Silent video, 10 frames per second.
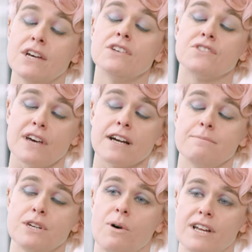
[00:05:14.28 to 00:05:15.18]
So that
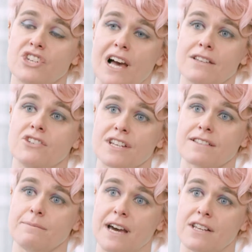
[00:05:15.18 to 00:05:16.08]
can be quite
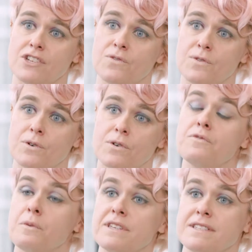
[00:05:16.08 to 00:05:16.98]
challenging to manage
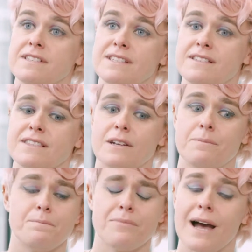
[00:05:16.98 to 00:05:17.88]
for businesses that
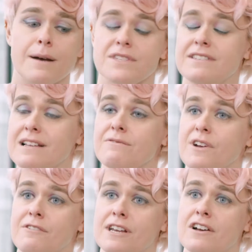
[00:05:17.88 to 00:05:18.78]
are perhaps still in
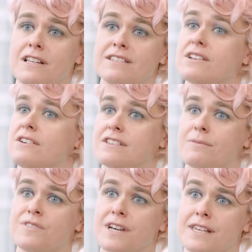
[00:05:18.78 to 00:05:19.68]
very early
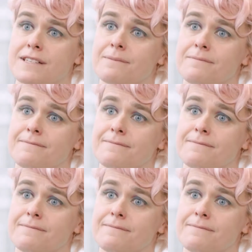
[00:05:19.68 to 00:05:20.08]
startup phase.